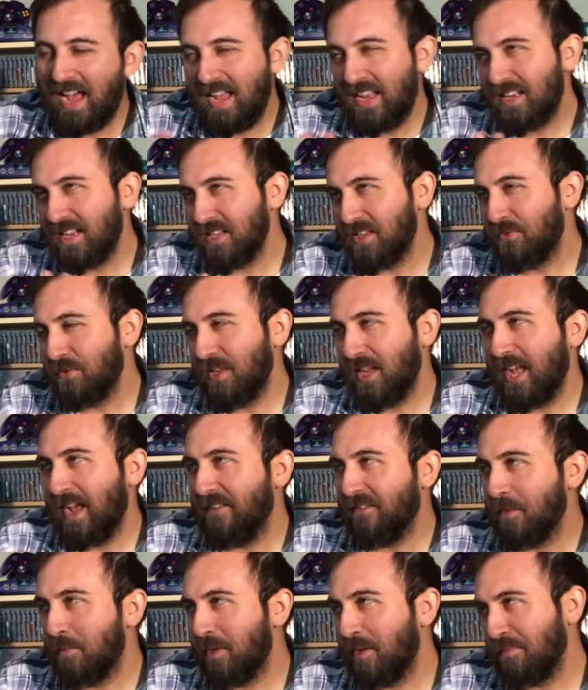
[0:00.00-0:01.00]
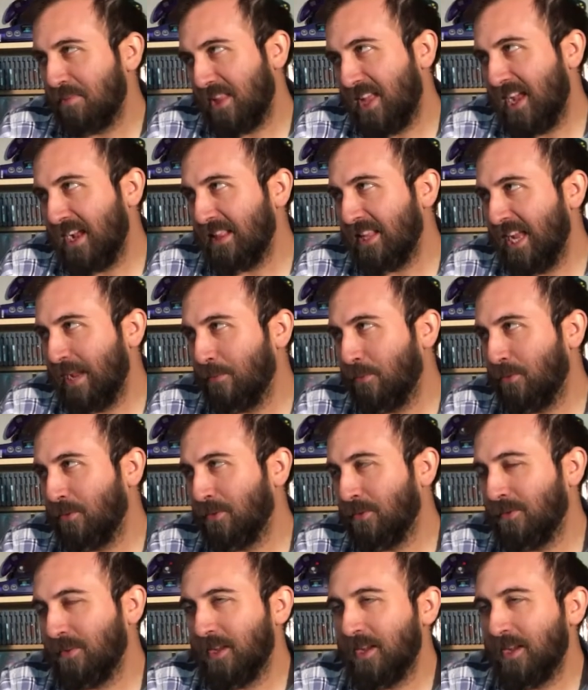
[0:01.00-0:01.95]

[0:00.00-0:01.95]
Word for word: It doesn't really have to be Black Label.